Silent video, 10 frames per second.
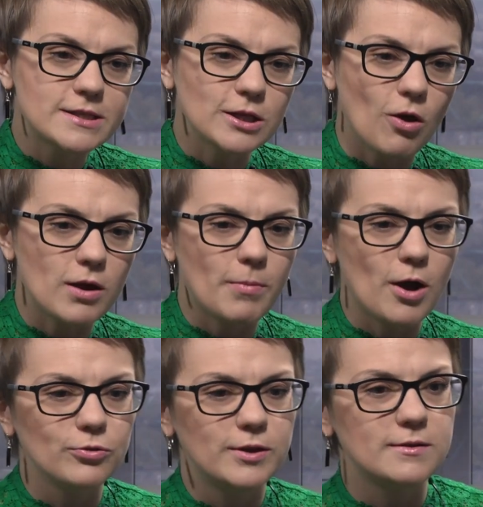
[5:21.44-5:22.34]
it's a lot
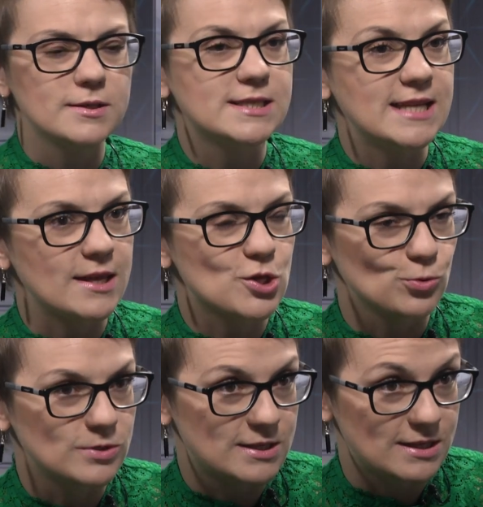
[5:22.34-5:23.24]
about that the state
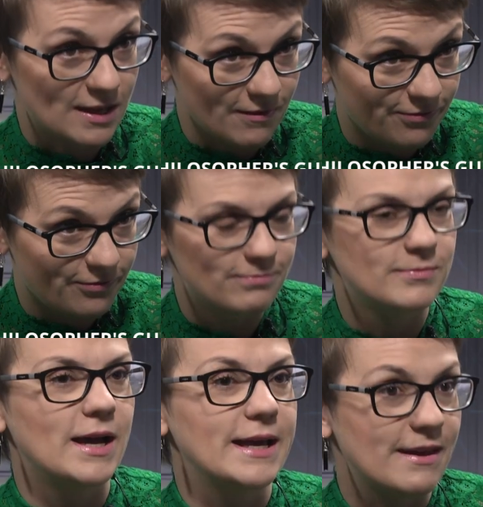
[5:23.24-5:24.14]
should give
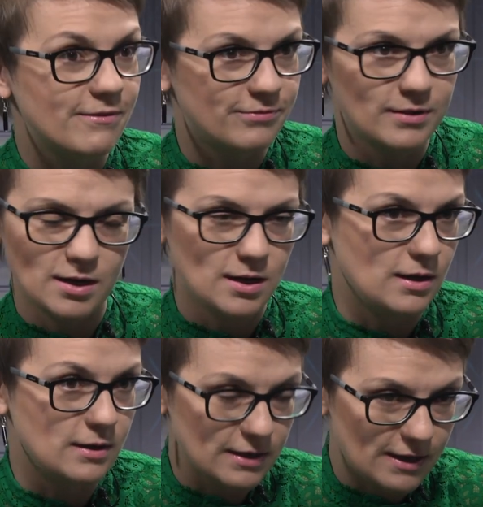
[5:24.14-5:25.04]
give
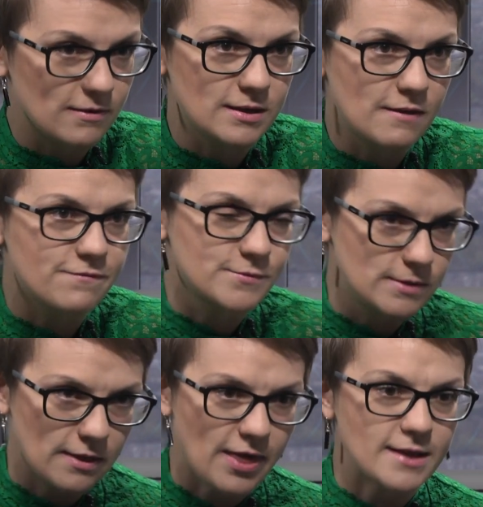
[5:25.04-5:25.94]
uh, give
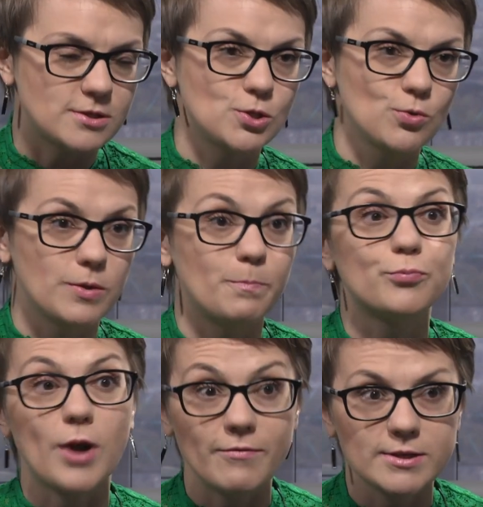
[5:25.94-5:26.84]
that to the
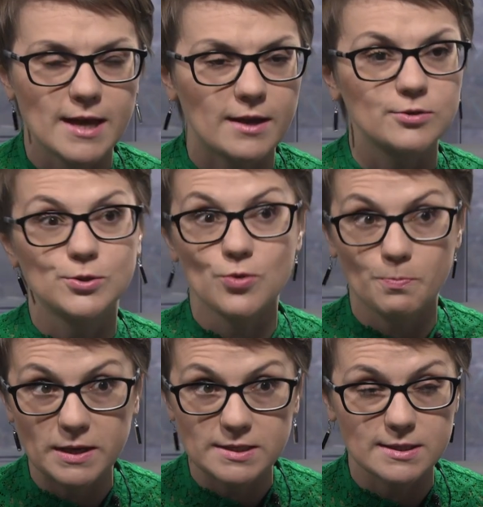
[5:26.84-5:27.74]
private sector, to the
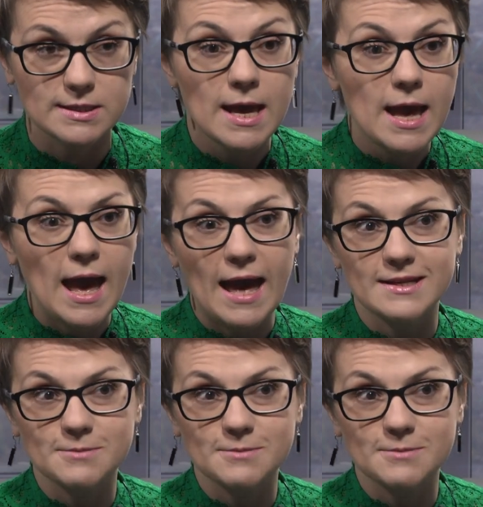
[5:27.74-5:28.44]
business, and